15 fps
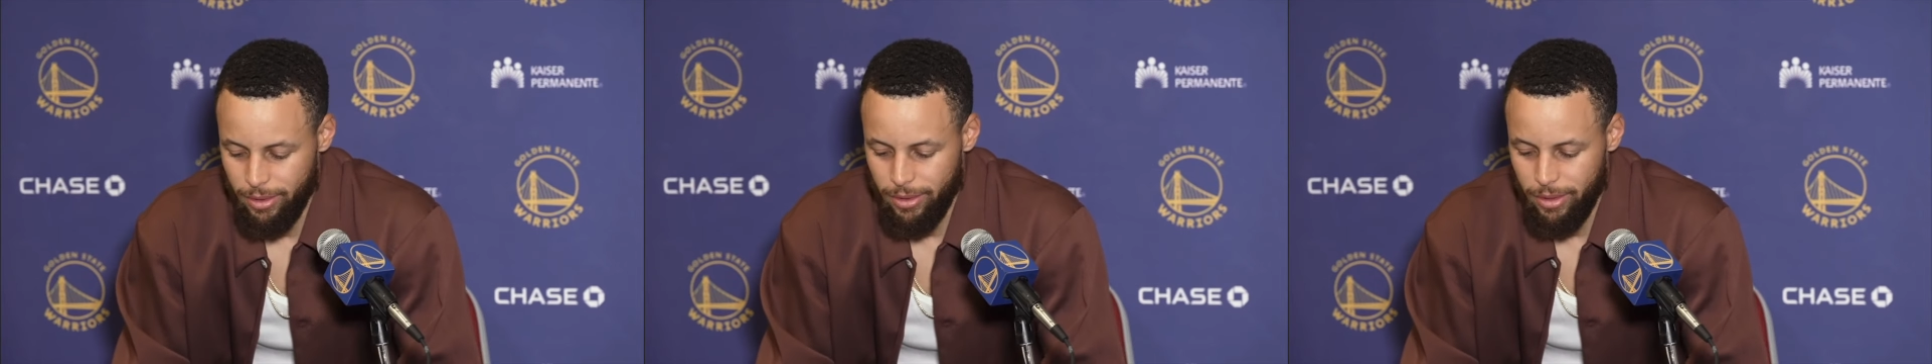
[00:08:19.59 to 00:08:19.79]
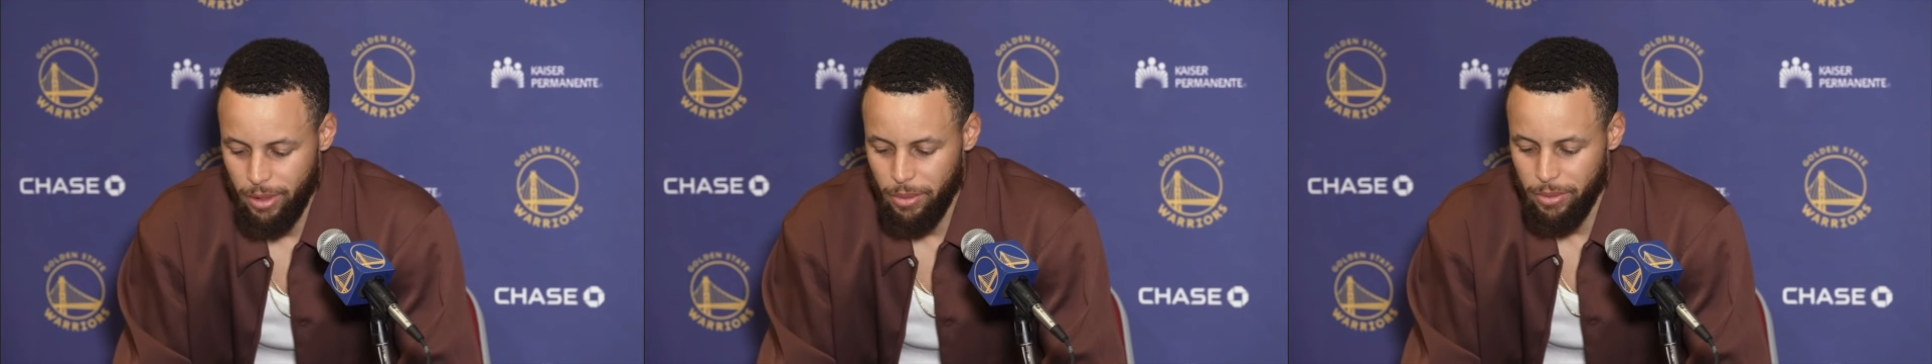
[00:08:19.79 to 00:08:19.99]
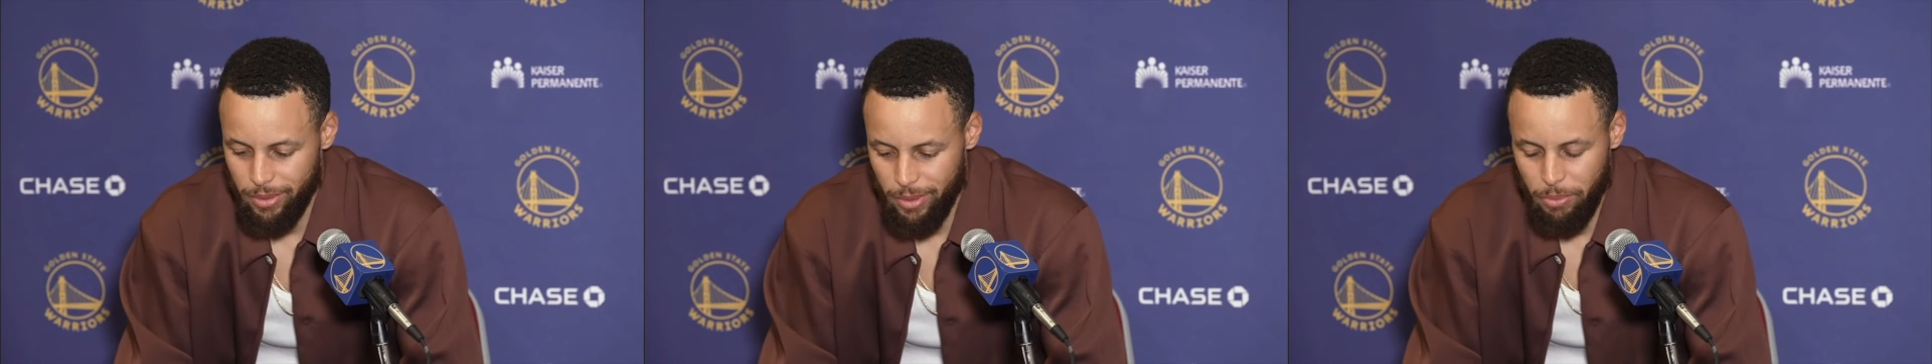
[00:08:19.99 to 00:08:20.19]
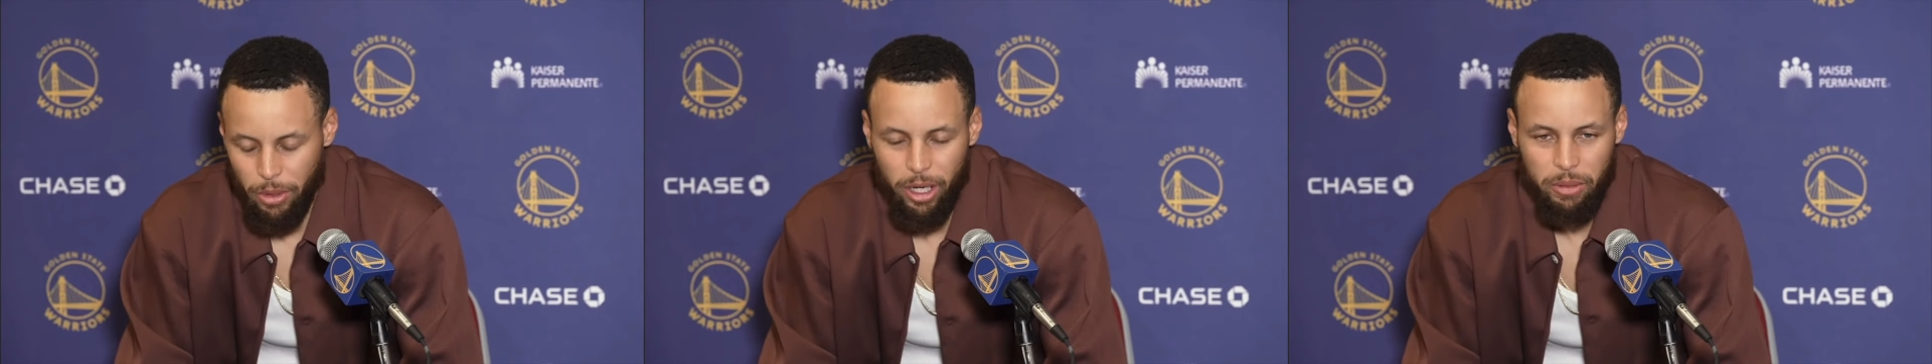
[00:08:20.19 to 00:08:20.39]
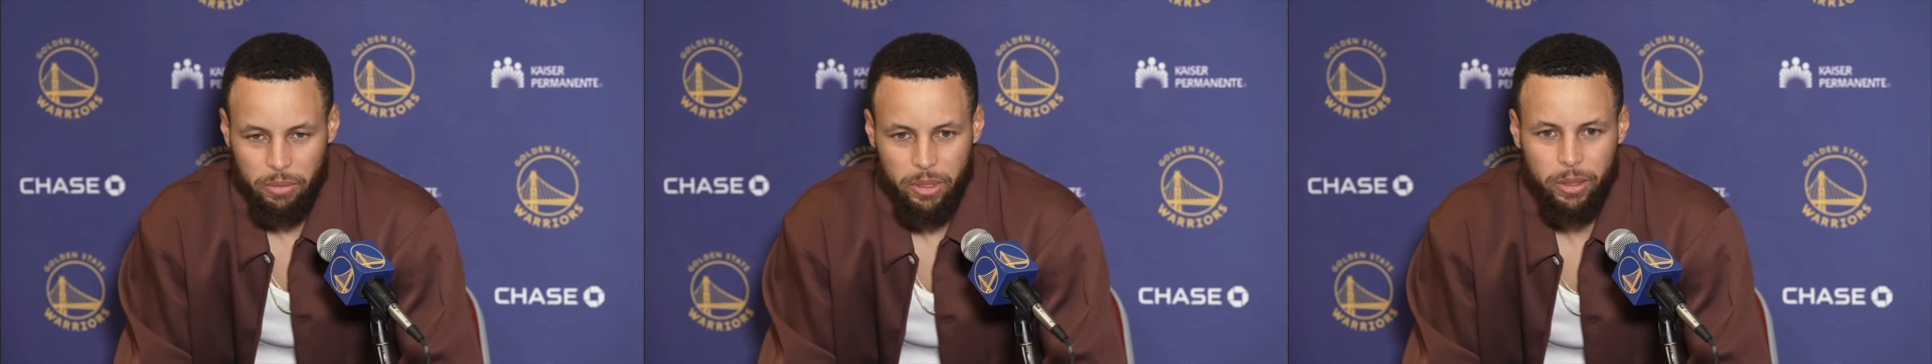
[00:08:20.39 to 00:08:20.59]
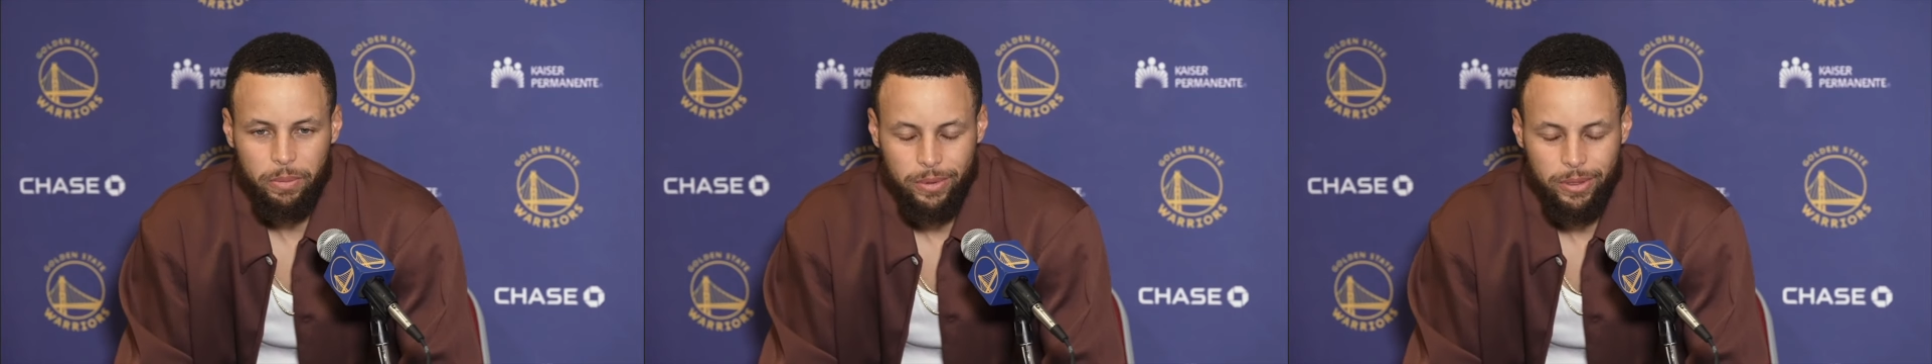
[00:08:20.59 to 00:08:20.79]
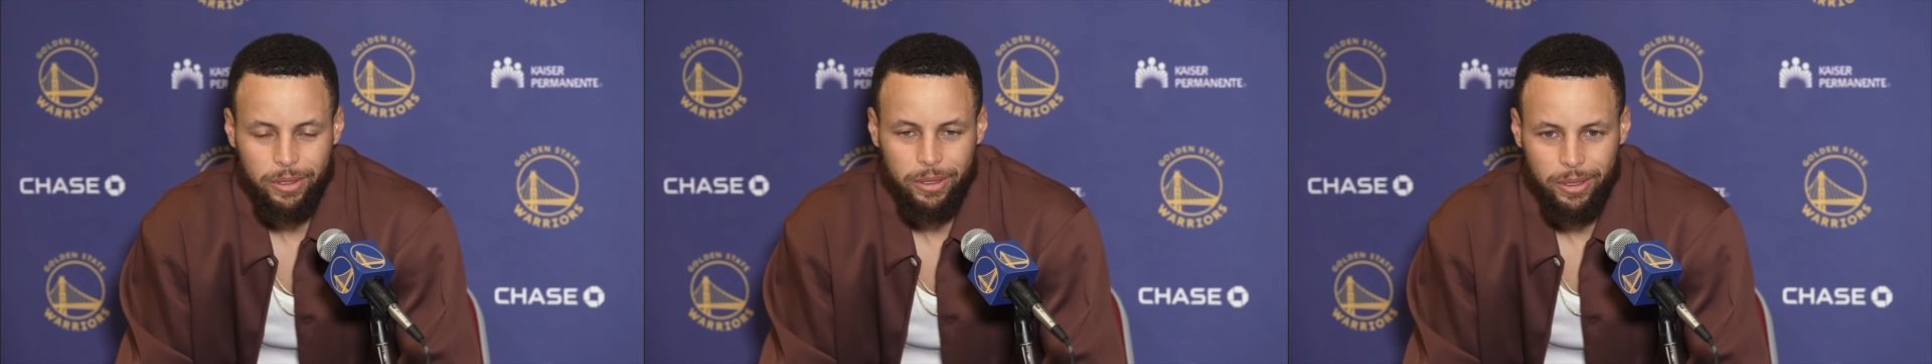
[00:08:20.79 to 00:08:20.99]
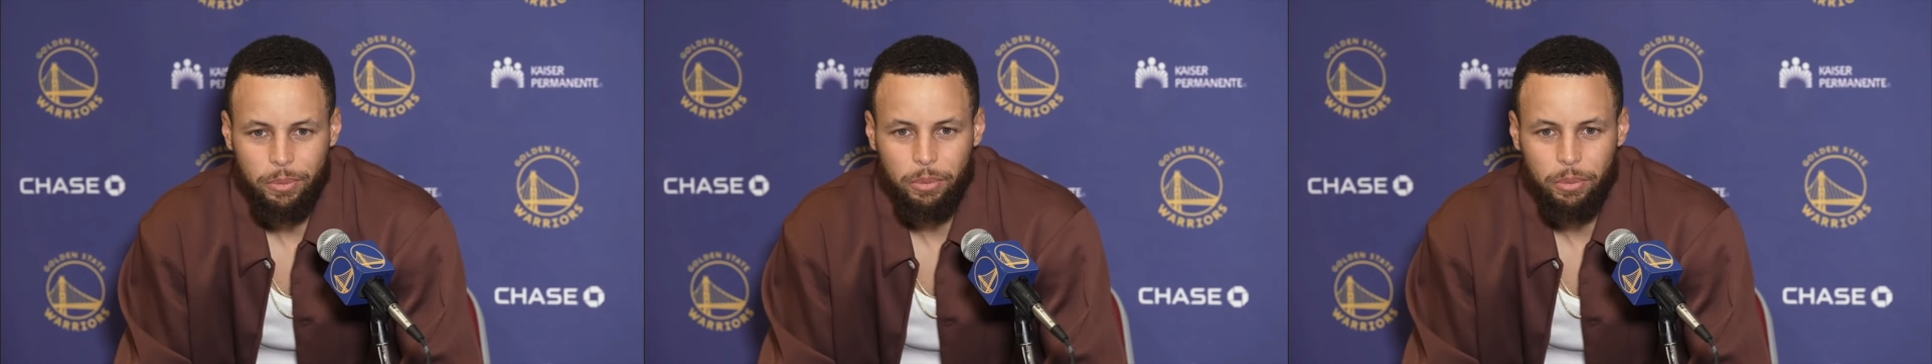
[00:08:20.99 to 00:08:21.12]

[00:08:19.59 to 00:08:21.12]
it'll, probably be a, you know, a